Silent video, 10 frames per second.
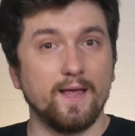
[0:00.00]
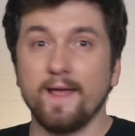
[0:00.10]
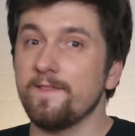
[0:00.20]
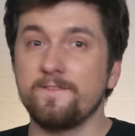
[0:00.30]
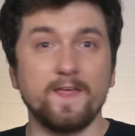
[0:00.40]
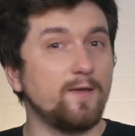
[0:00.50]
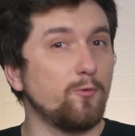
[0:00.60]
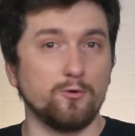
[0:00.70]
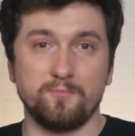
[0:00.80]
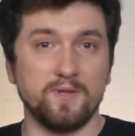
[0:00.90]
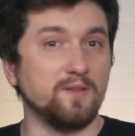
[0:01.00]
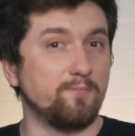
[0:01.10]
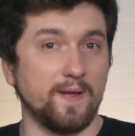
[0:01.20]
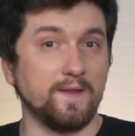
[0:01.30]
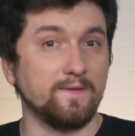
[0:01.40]
and they won't be in
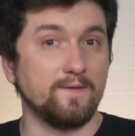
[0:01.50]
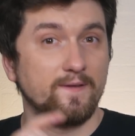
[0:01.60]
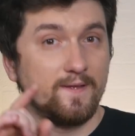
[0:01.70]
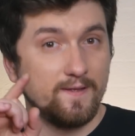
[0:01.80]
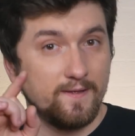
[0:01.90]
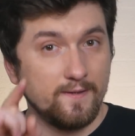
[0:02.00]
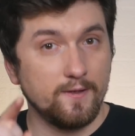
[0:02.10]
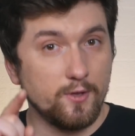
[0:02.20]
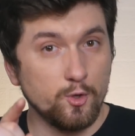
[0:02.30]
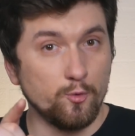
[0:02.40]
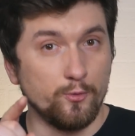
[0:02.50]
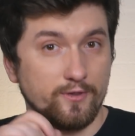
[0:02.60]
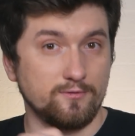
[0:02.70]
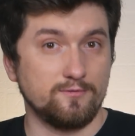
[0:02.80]
pain. You will.